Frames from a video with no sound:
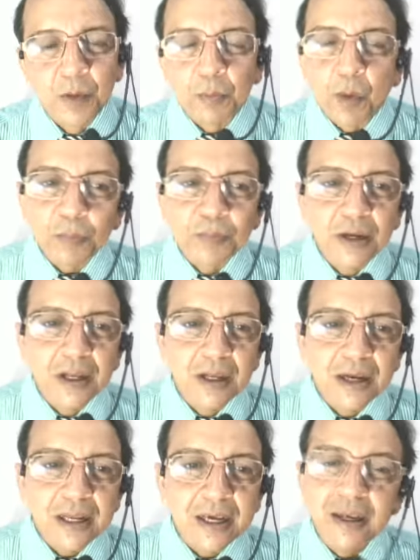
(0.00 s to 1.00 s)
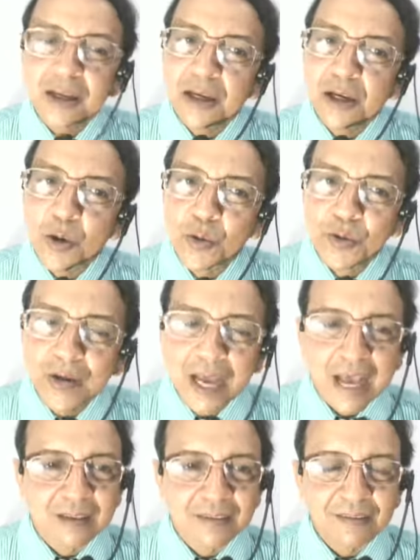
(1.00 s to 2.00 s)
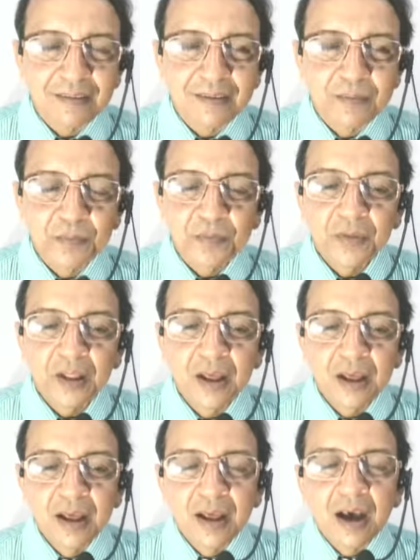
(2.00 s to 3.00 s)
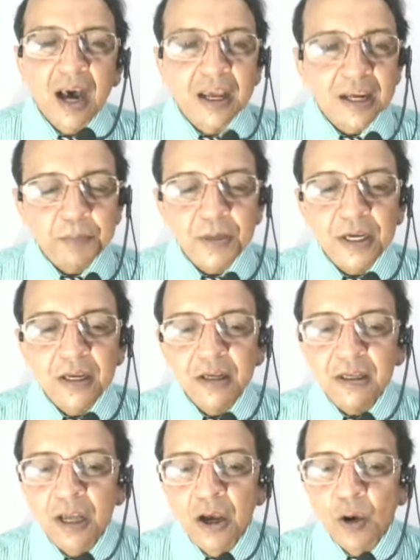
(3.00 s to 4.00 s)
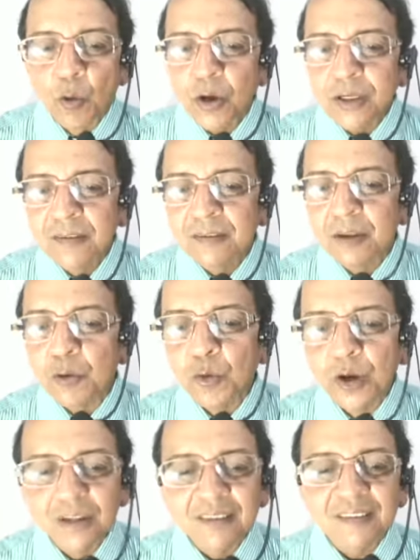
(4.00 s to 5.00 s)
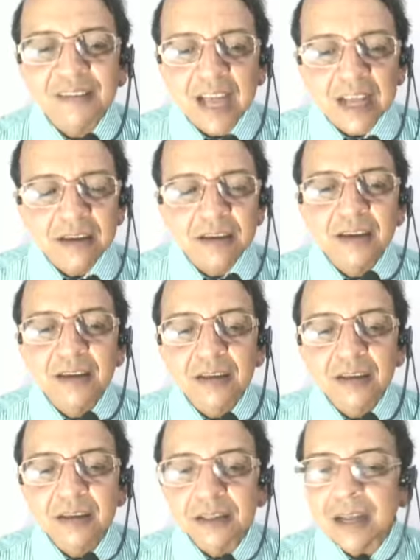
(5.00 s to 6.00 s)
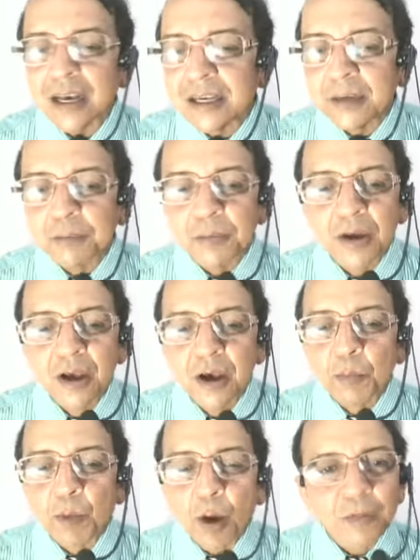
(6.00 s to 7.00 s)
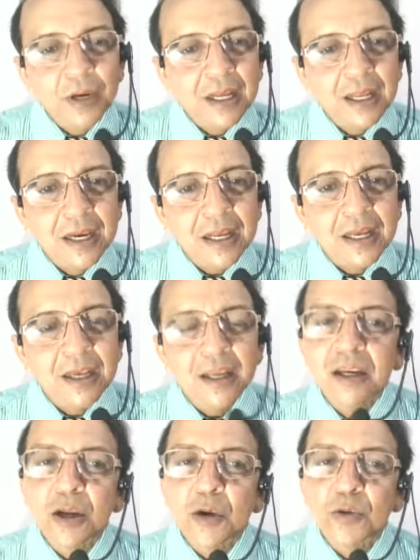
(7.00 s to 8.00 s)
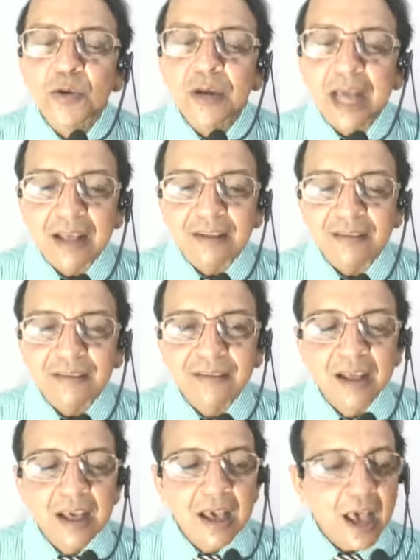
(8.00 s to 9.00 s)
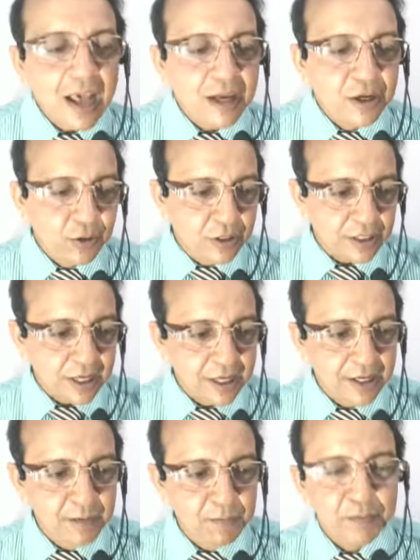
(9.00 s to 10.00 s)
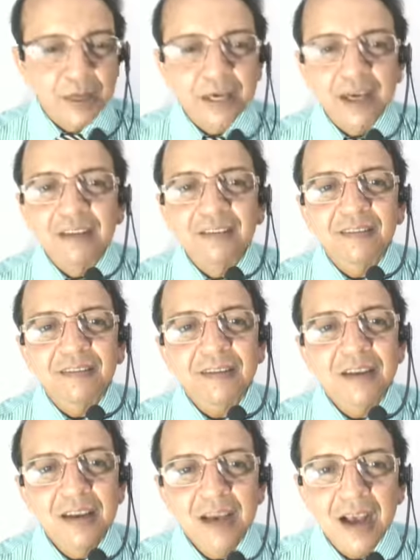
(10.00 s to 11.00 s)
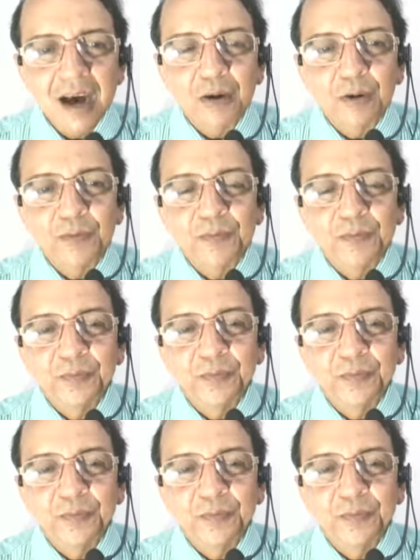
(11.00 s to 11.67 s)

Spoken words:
popularly known as? I repeat, what is the world standard time, popularly known as? And your time begins now.